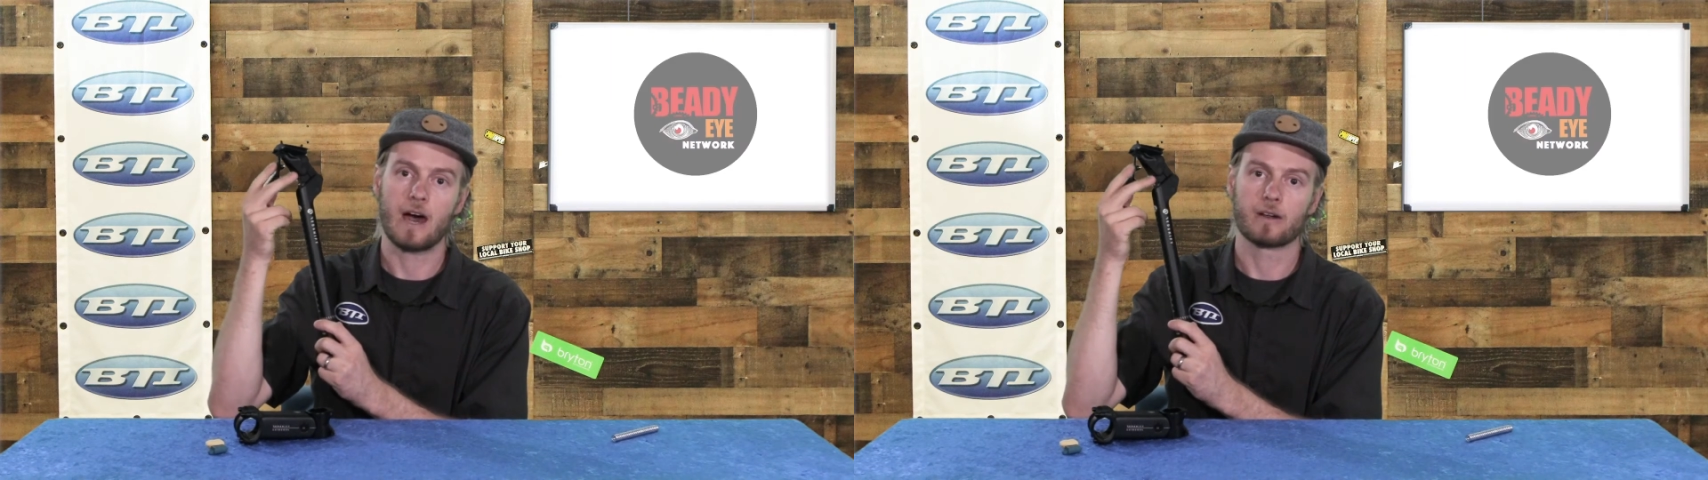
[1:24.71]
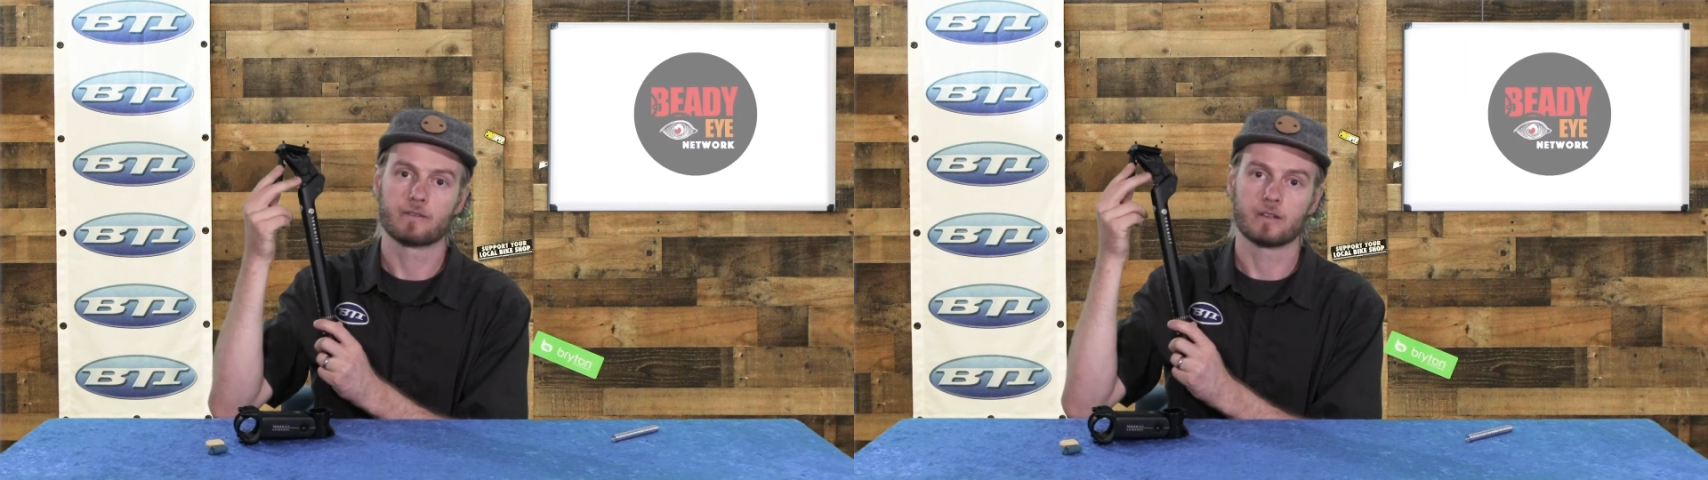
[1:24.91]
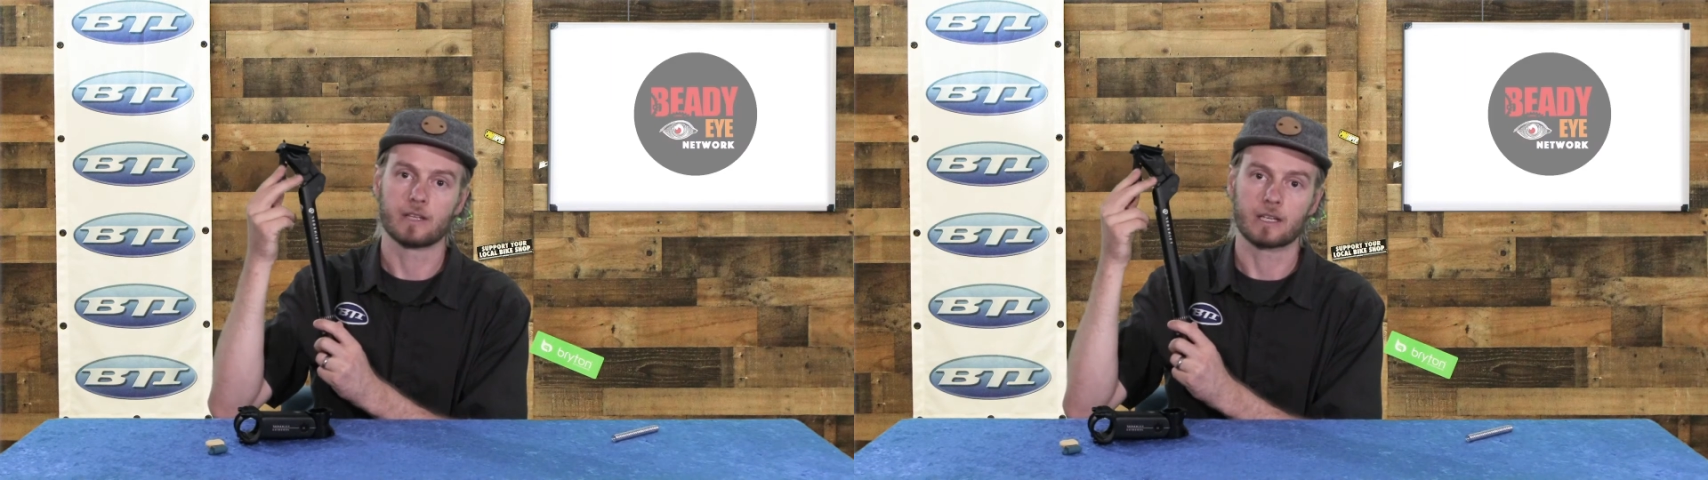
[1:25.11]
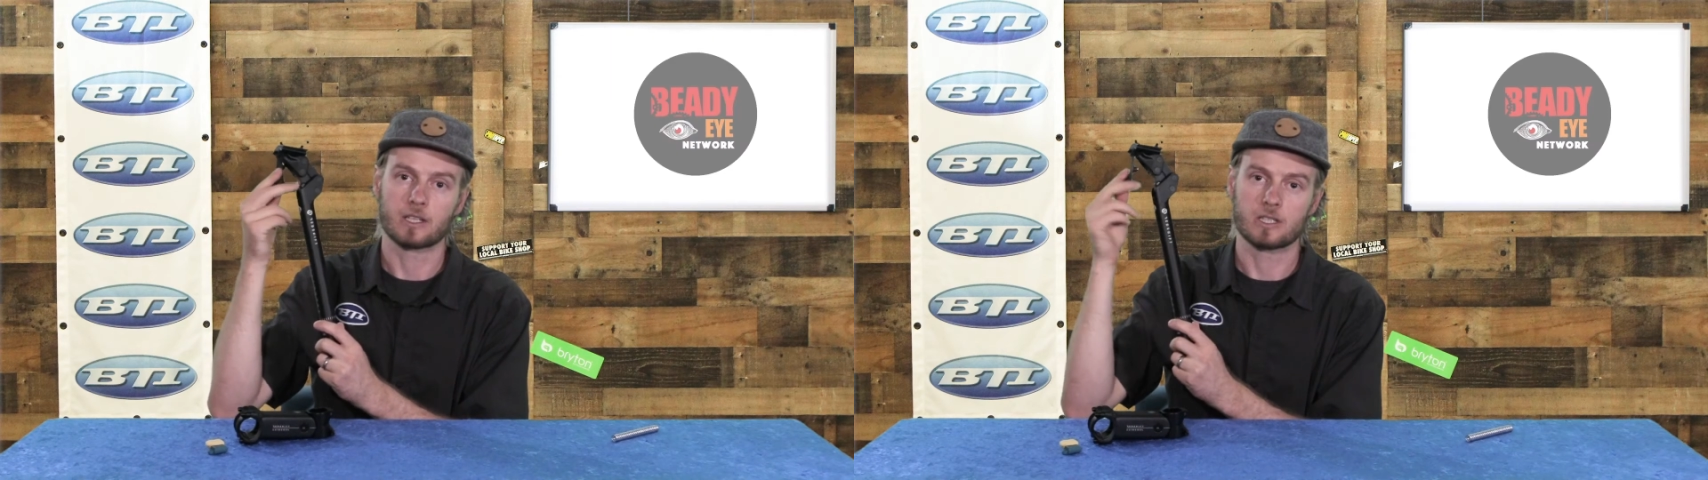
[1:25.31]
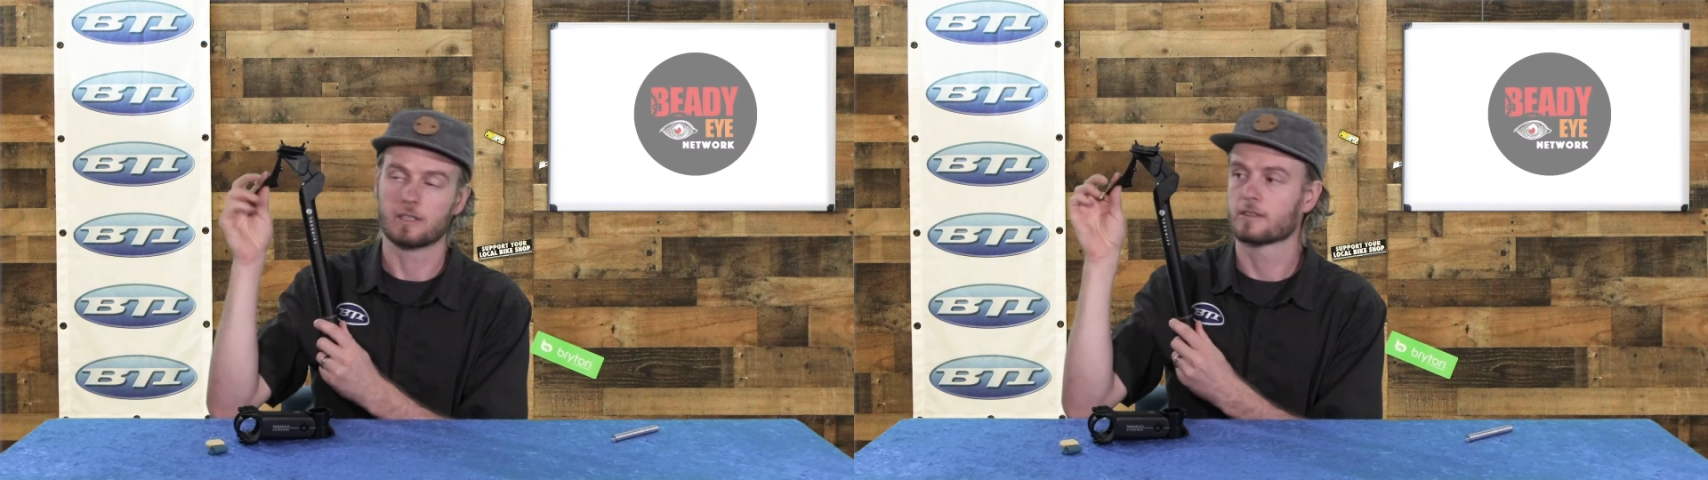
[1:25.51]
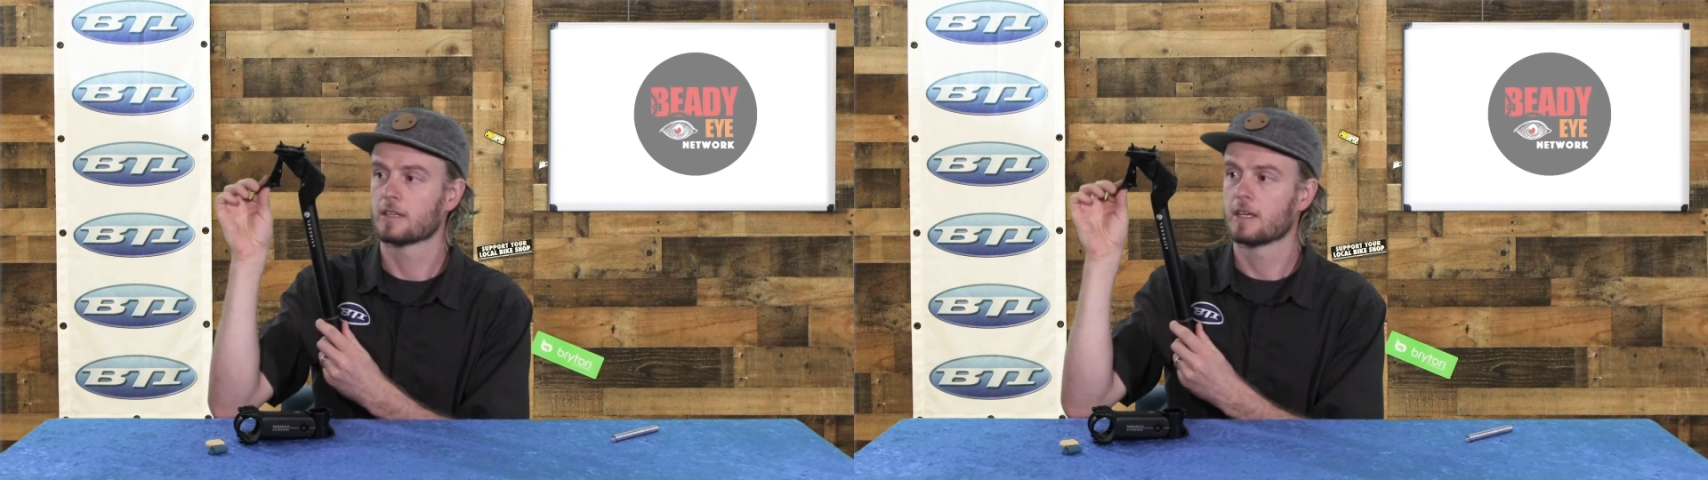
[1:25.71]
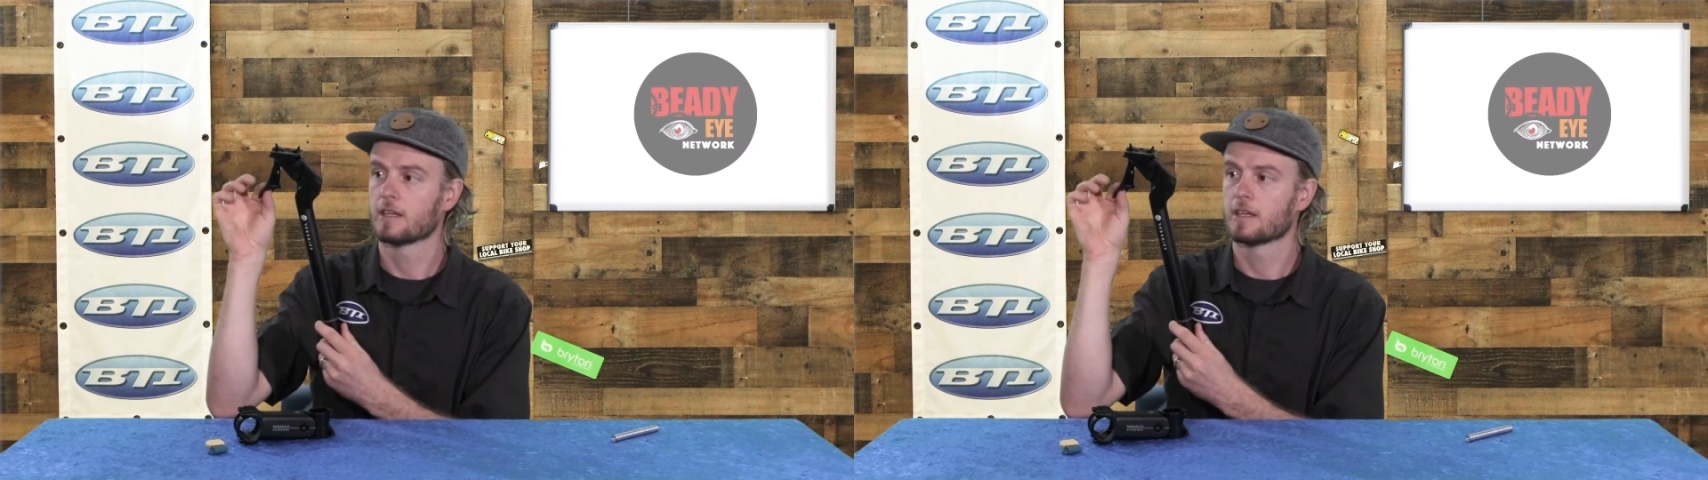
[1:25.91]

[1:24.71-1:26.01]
out of the linkages.